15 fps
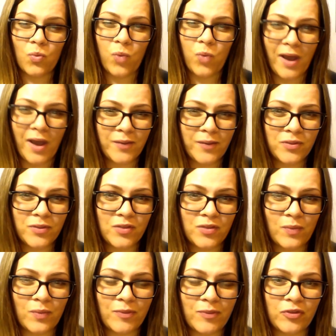Why were these
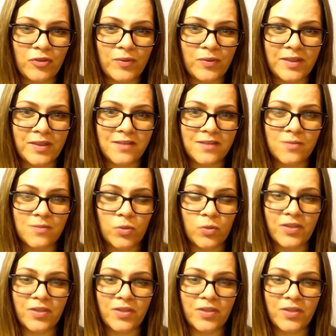women doing this? Well,